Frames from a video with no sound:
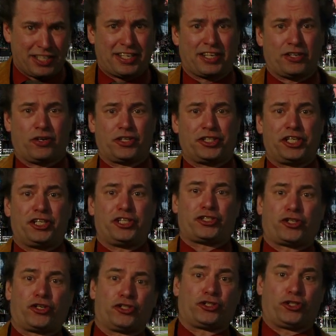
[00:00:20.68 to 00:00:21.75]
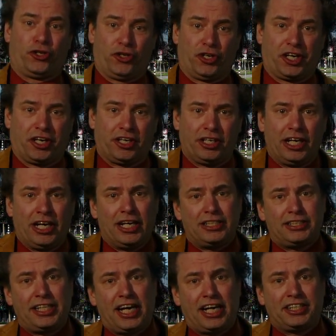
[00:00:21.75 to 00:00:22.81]
technology discussed earlier,
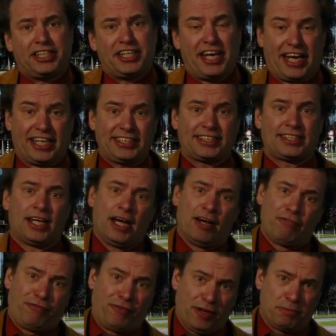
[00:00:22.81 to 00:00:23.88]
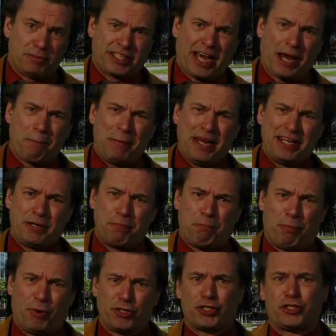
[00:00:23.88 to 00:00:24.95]
CIGS films can be
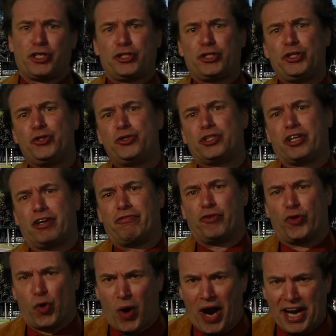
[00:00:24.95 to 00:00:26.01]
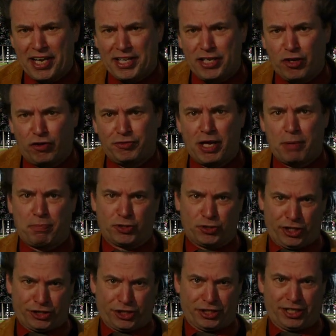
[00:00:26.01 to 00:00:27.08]
deposited using a variety of
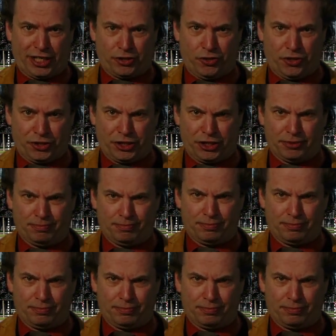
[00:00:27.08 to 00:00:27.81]
deposition technology.